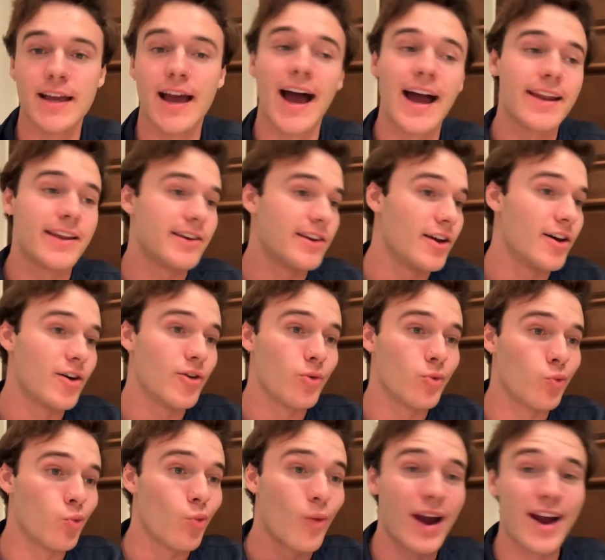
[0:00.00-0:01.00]
I didn't know
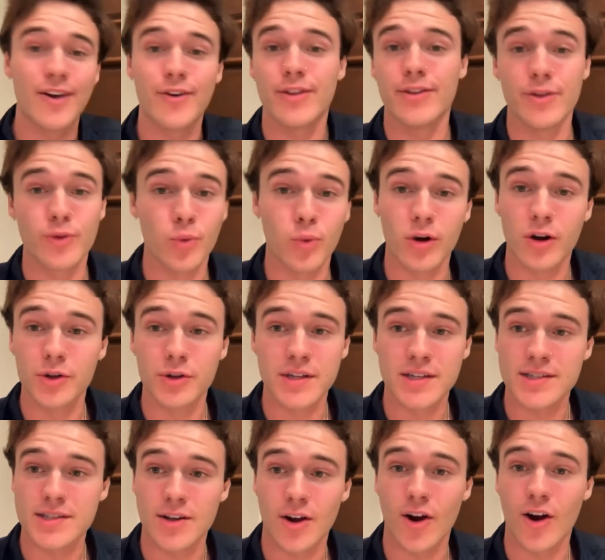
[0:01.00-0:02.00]
where in the world to
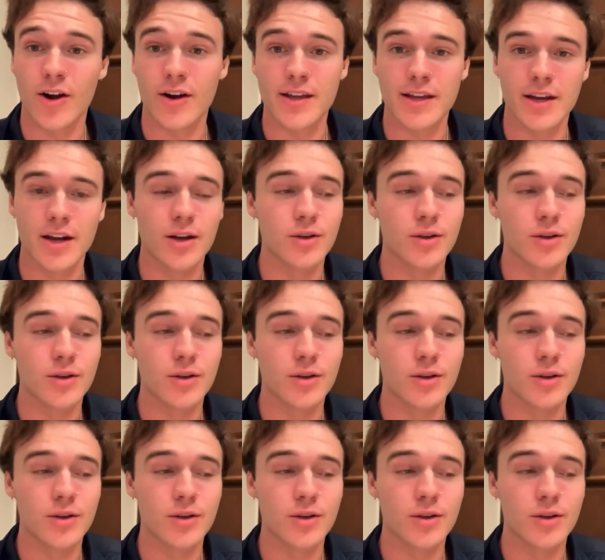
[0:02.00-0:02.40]
start.